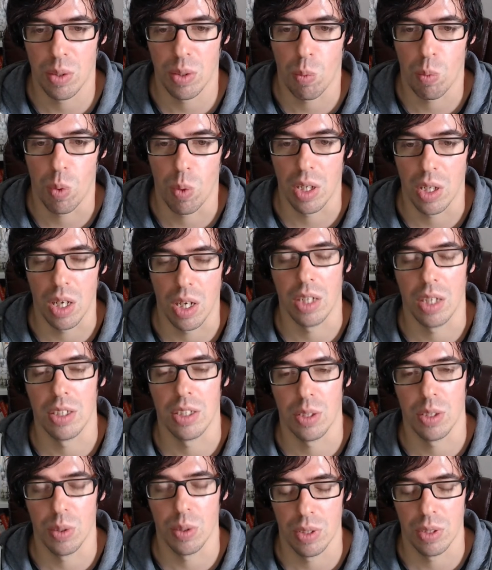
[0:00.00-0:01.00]
on what the
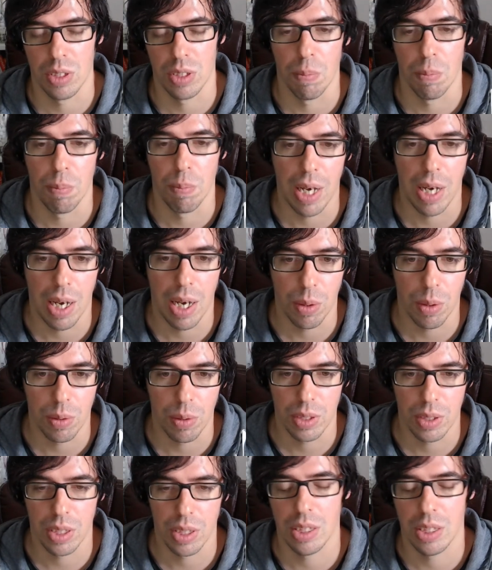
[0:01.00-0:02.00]
article is
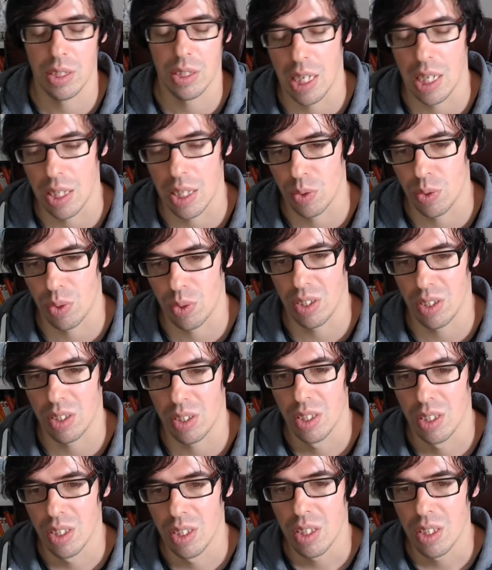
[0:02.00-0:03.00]
about, etc.
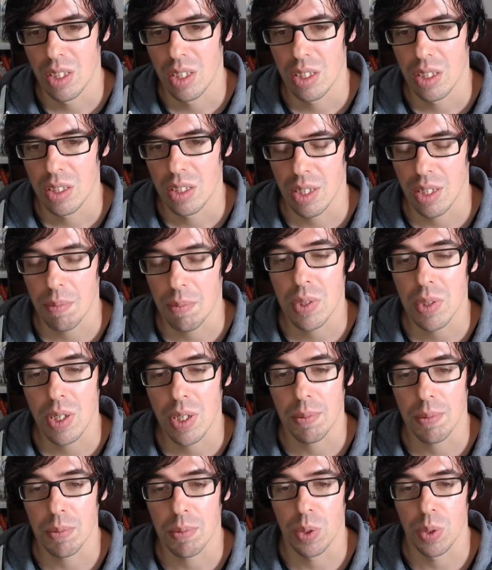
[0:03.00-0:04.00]

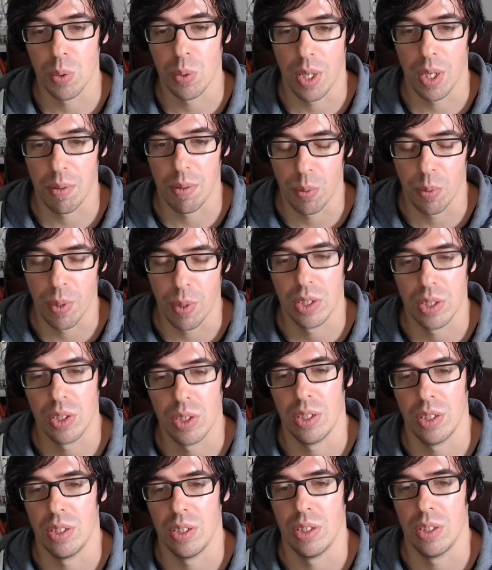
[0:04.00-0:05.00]
Sometimes you have
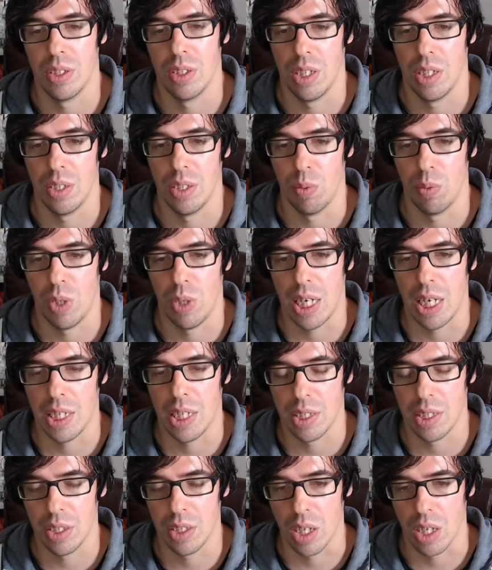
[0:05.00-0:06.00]
questions that are
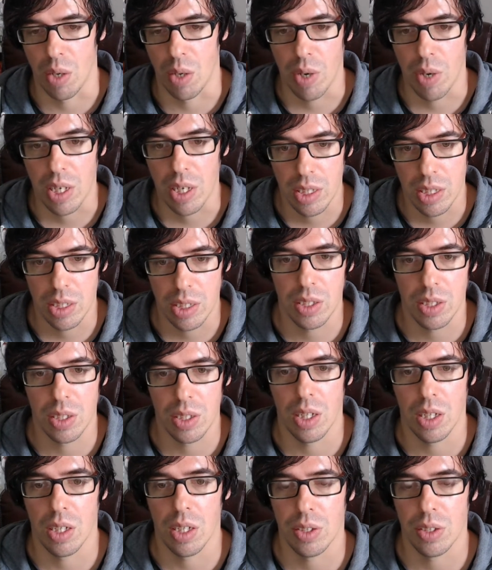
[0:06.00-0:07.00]
related directly to
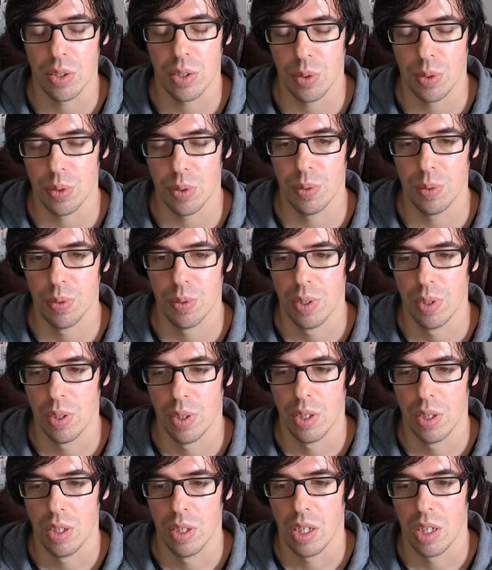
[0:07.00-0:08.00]
the article,
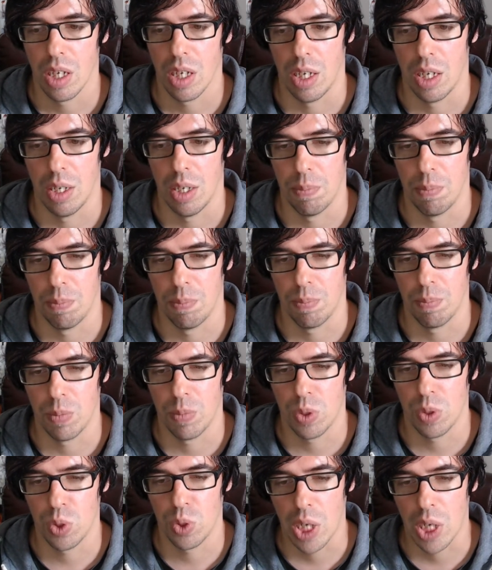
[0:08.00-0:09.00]

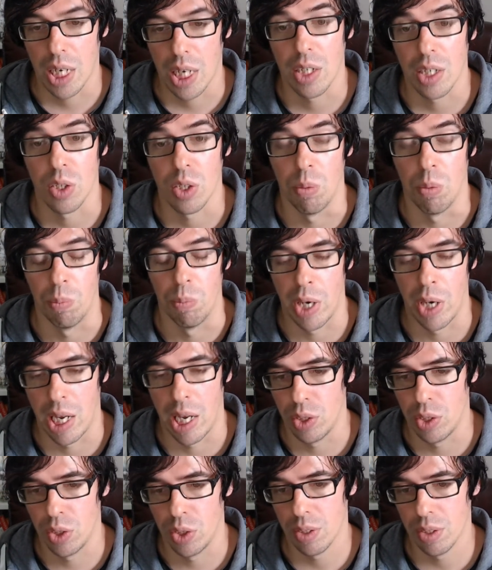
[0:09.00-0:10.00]
checking
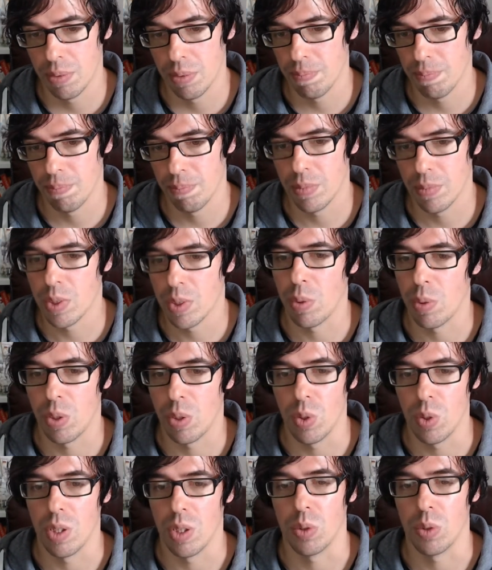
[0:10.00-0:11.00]
comprehension, so we
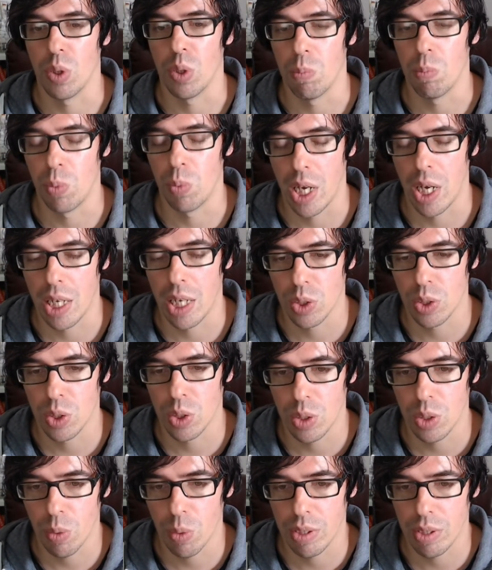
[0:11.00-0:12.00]
call them
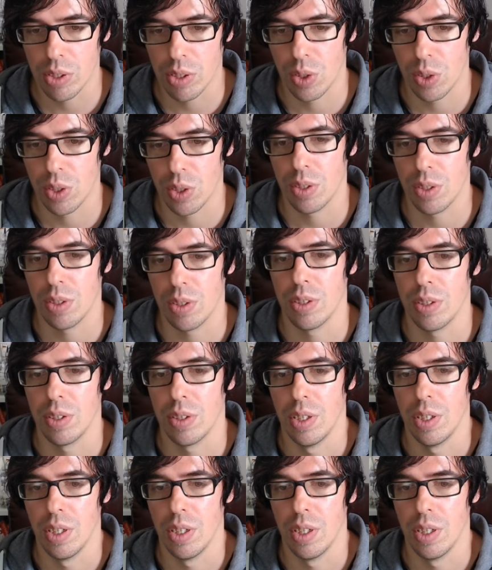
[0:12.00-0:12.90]
comprehension questions.